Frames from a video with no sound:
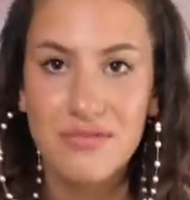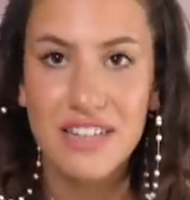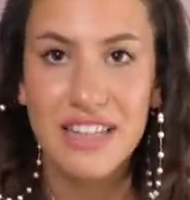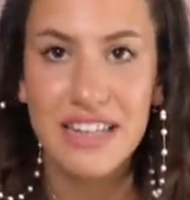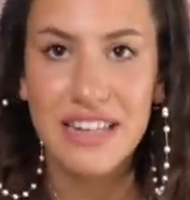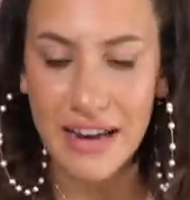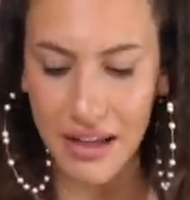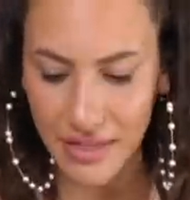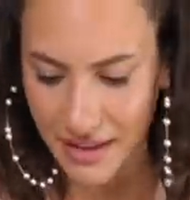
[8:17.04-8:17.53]

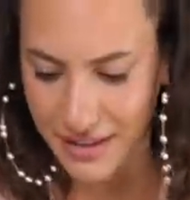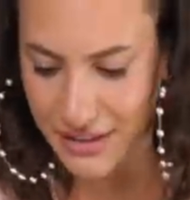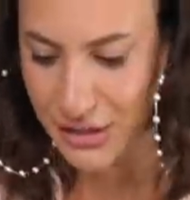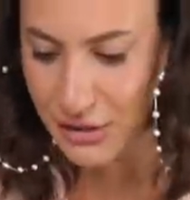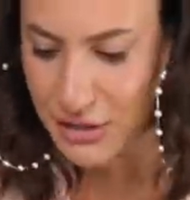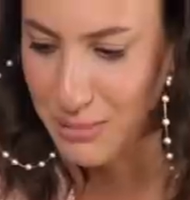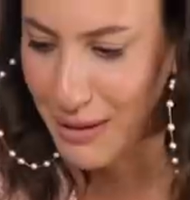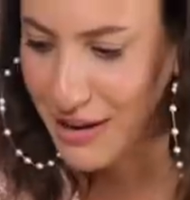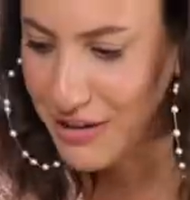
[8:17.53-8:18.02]
really nothing
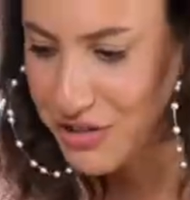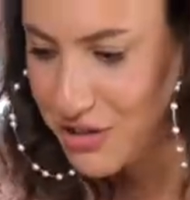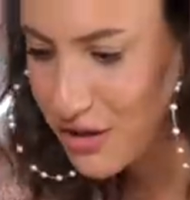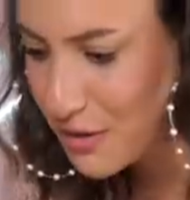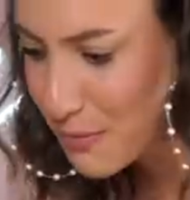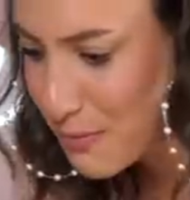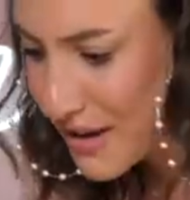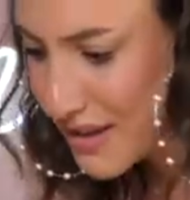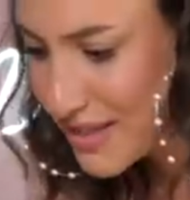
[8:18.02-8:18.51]
too
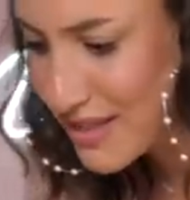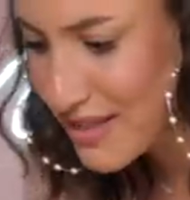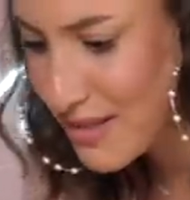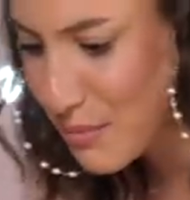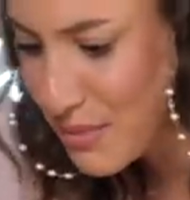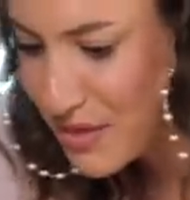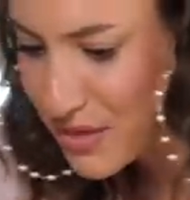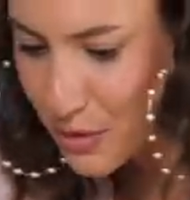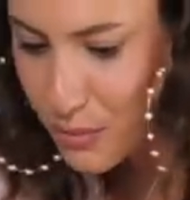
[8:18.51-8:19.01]
special, but,
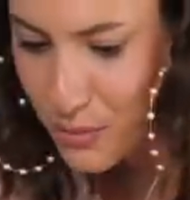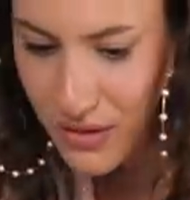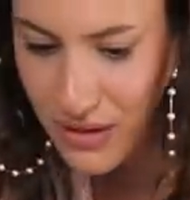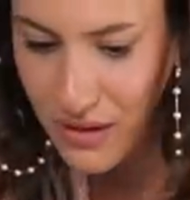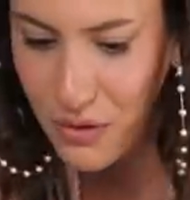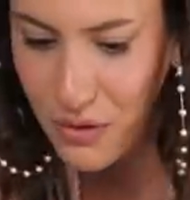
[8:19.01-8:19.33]
but they're really